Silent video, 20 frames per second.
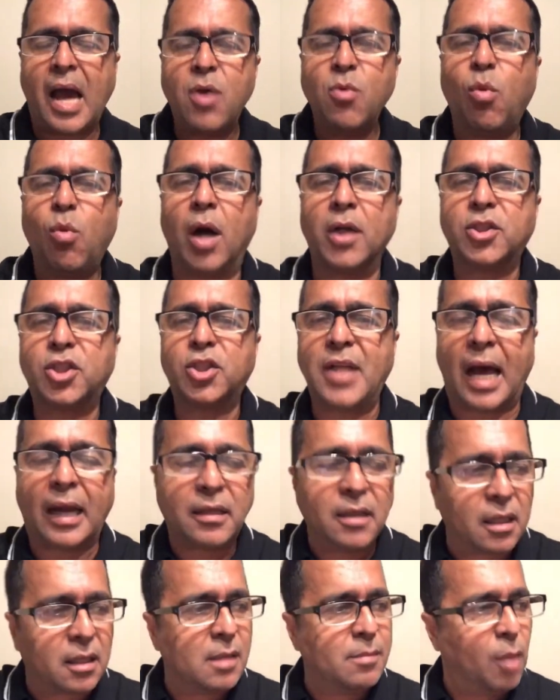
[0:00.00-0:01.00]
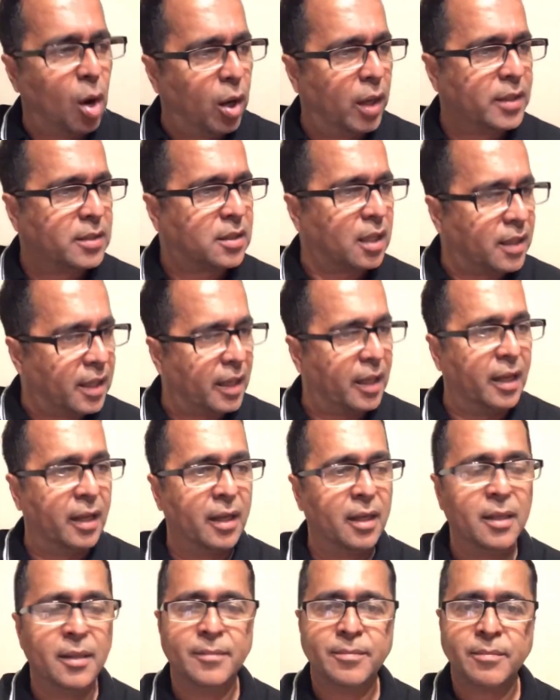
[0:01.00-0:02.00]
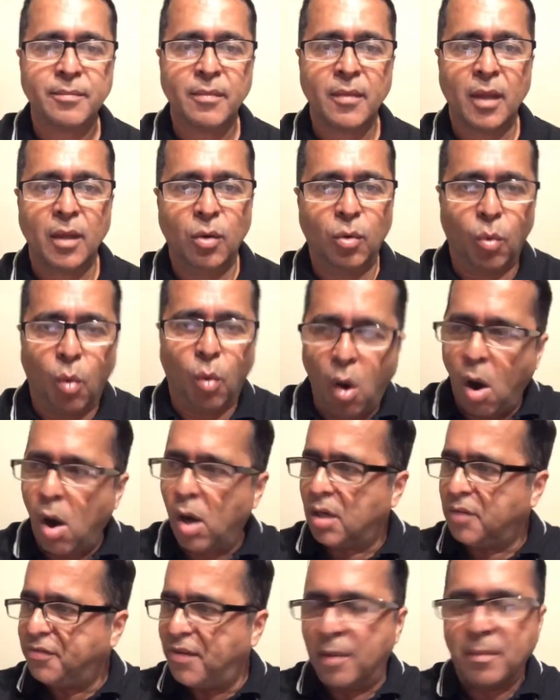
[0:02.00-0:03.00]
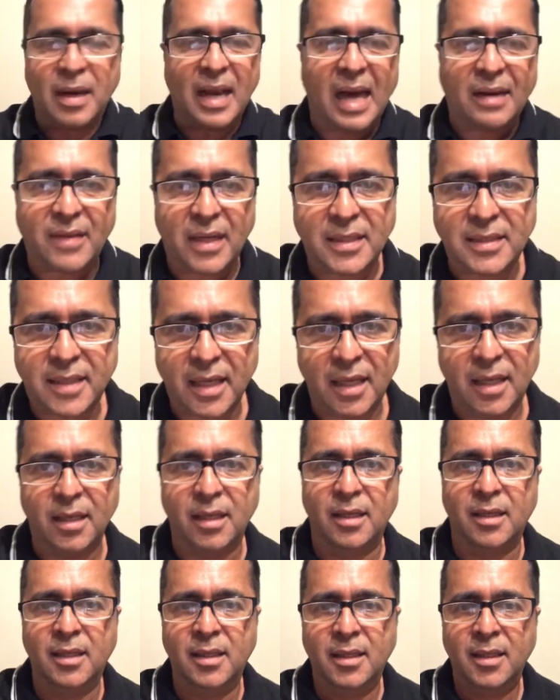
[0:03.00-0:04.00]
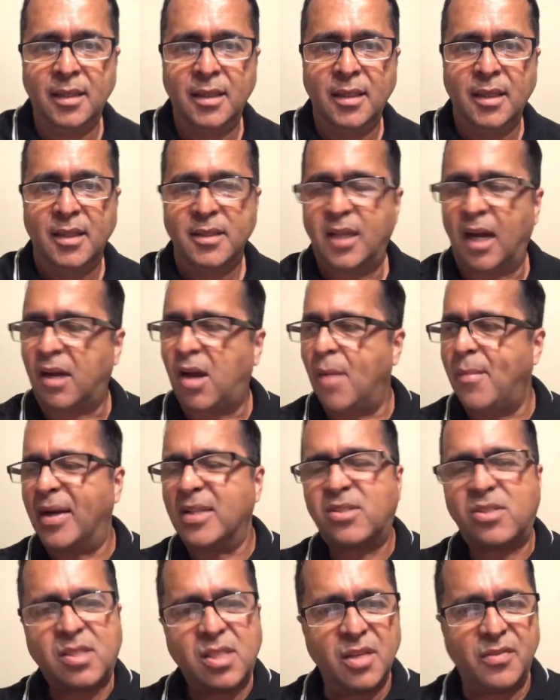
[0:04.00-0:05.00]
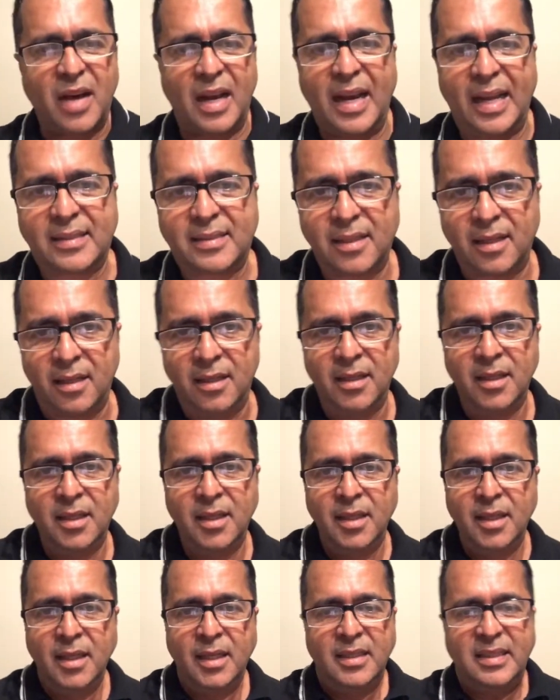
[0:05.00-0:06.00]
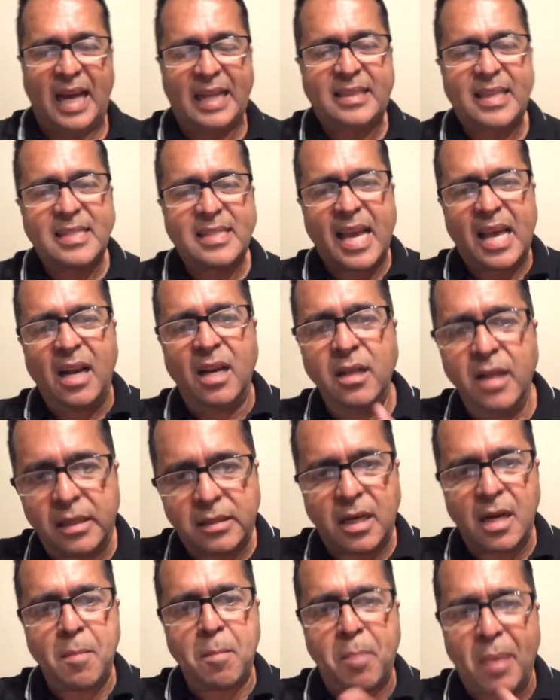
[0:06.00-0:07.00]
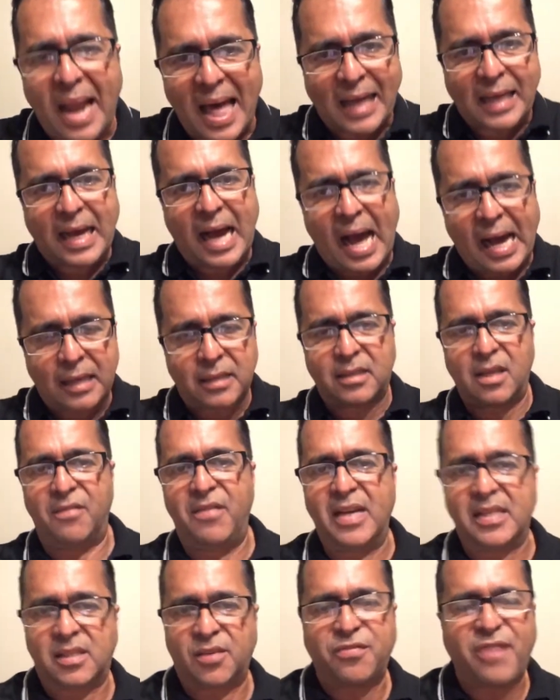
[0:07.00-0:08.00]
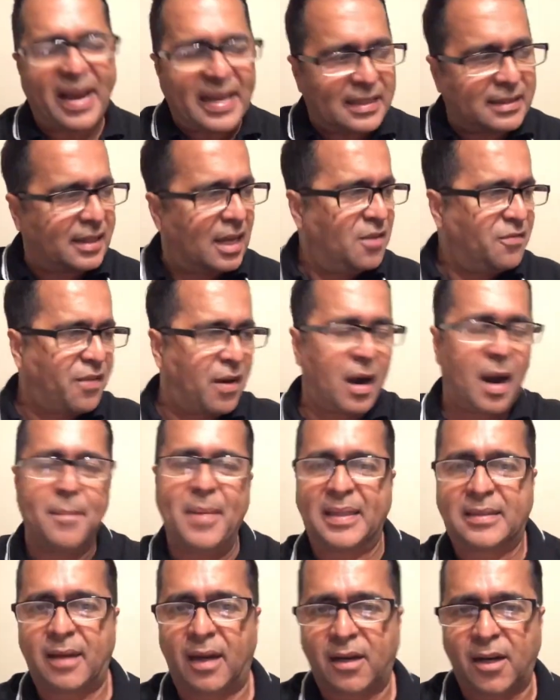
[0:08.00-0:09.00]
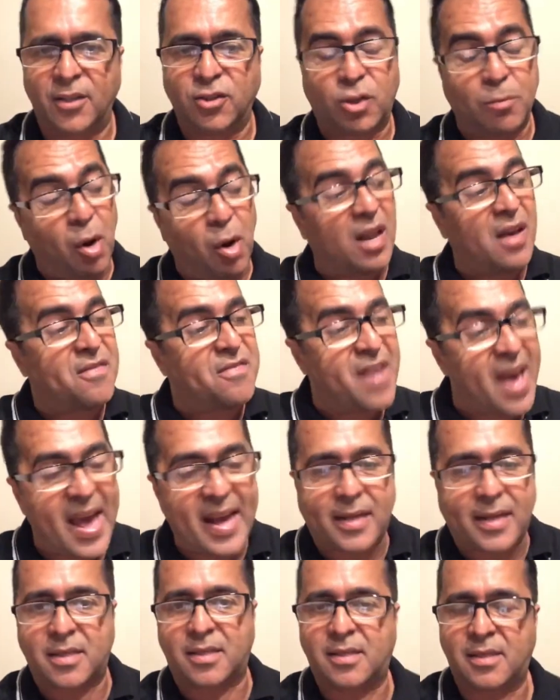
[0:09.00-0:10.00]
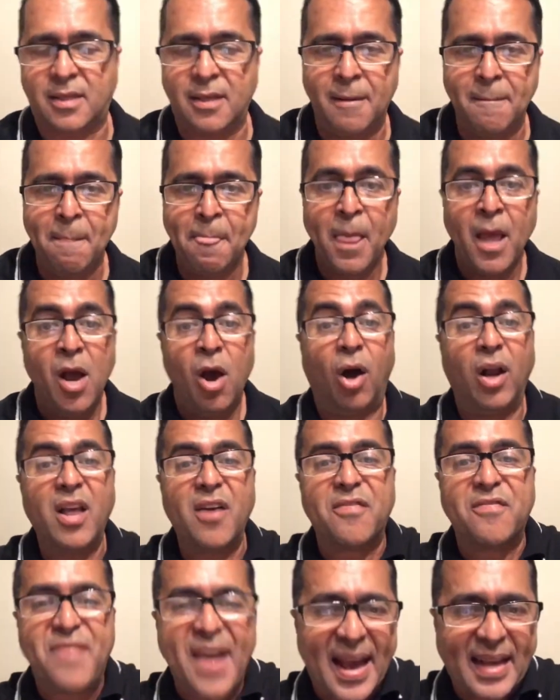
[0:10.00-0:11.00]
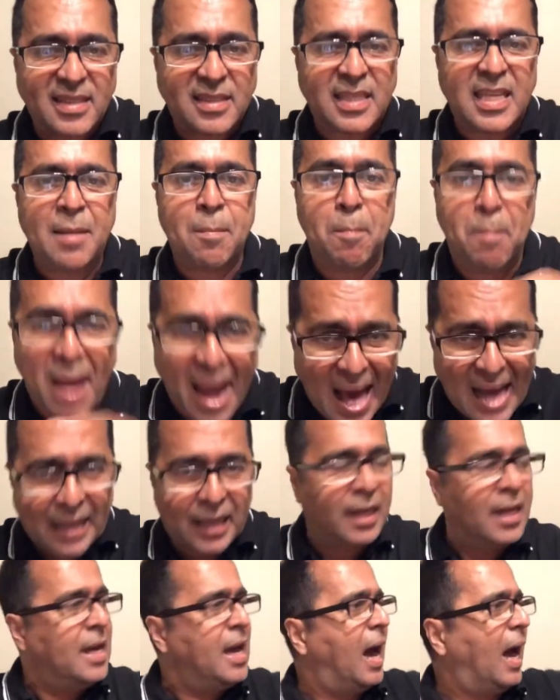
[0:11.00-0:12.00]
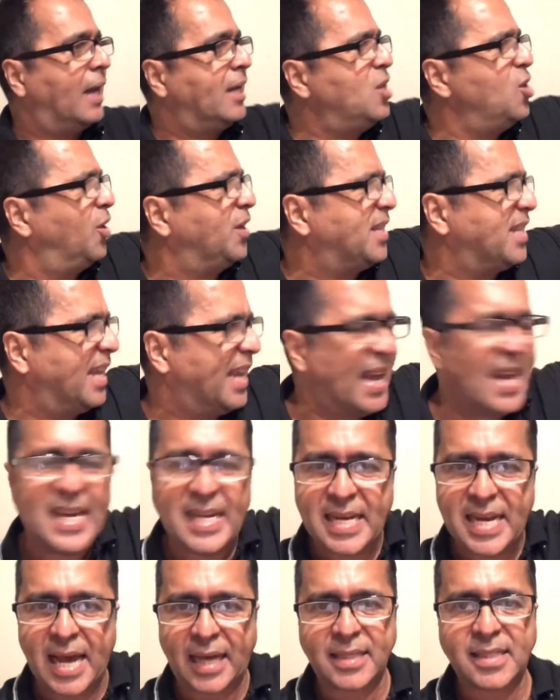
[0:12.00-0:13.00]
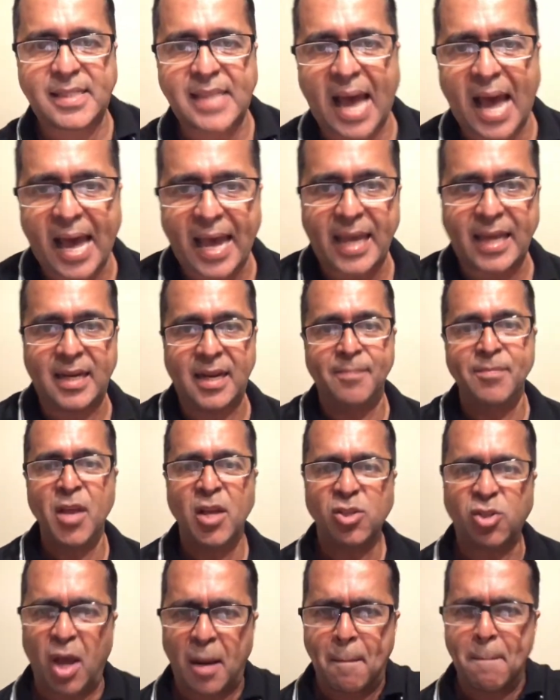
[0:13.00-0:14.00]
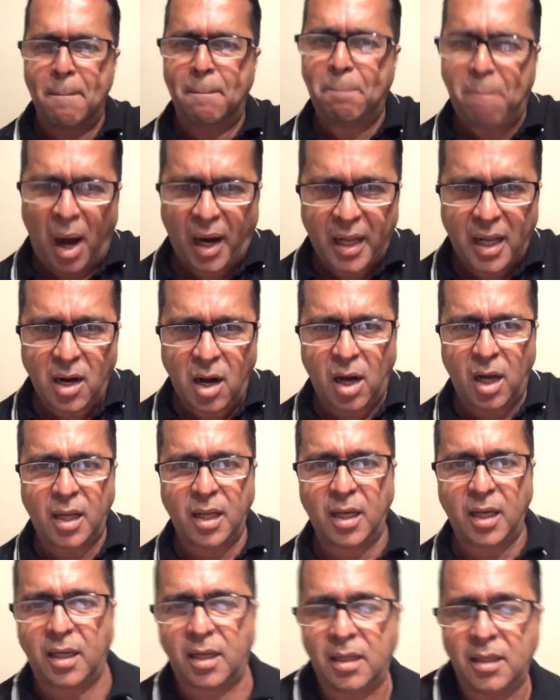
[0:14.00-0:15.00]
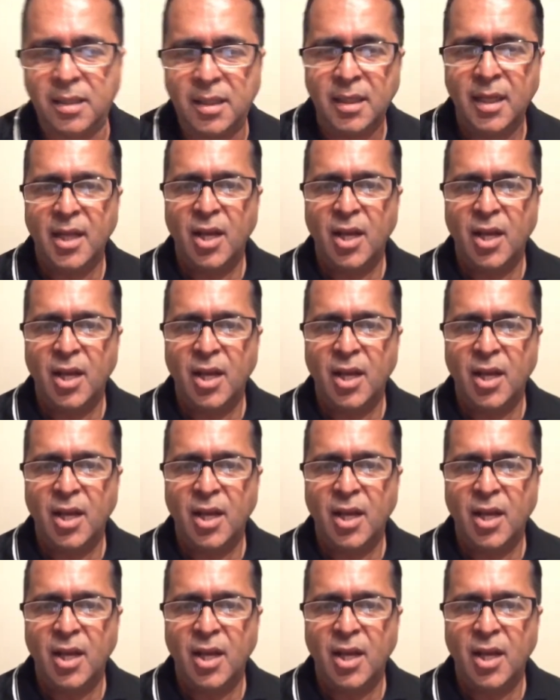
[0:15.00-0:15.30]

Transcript: I watched that little boy today walk from Lavantil to come and serve a letter. That is a little black activist fighting for a better country. But all you vex. All you vex, he black and he on the Indian side. So it's burning all you.